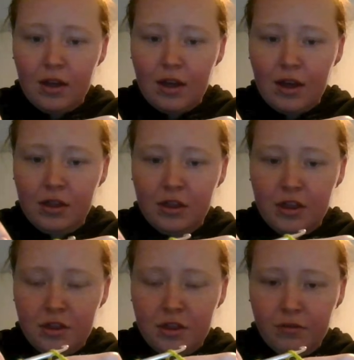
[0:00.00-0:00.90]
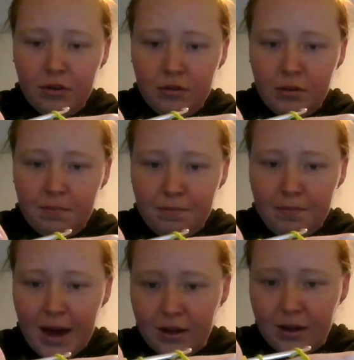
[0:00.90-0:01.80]
and through the
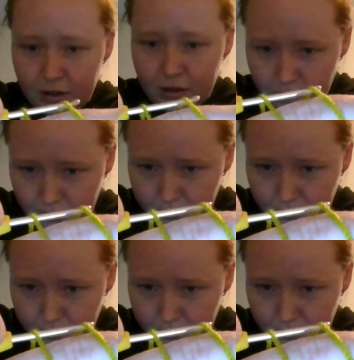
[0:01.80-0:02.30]
back loop,